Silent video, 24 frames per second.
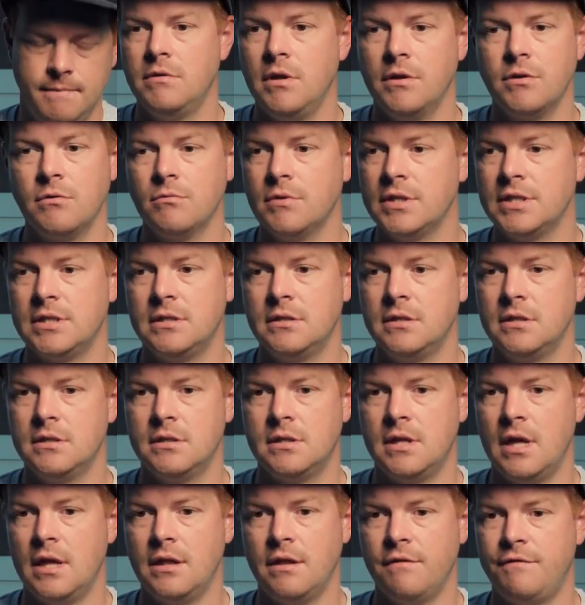The other reason is
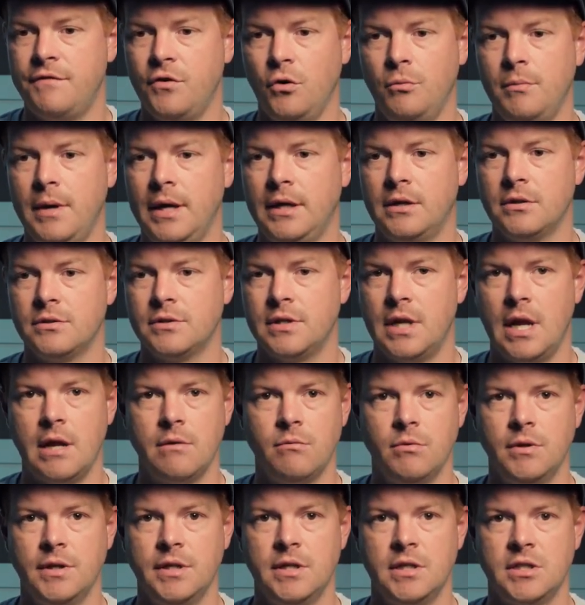that the filmmakers that I
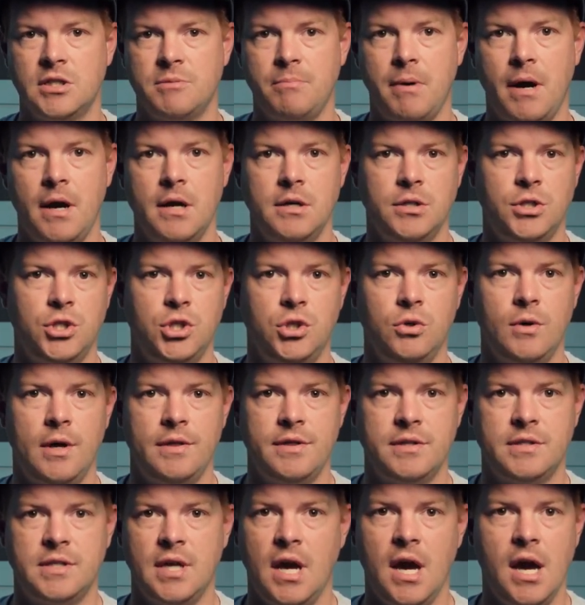really aspired to at
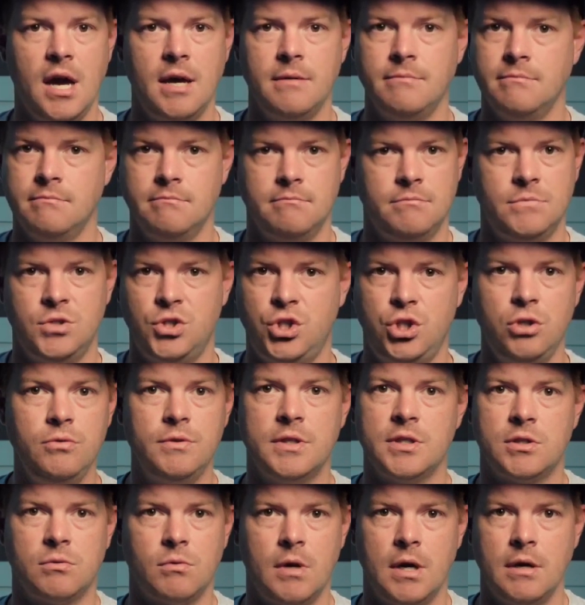the time shoot
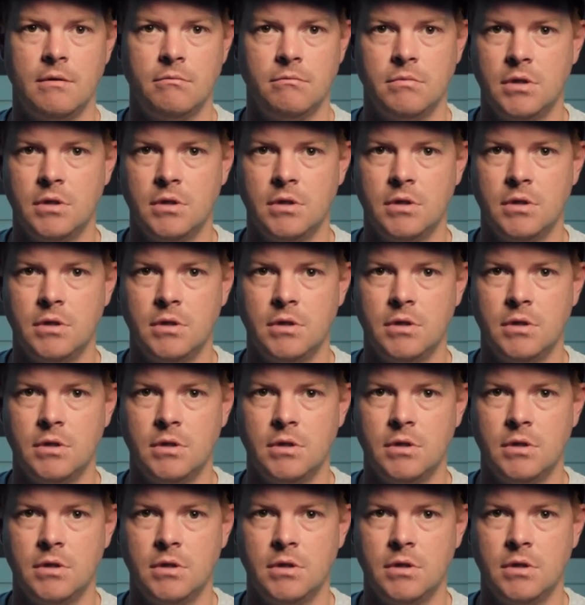this way.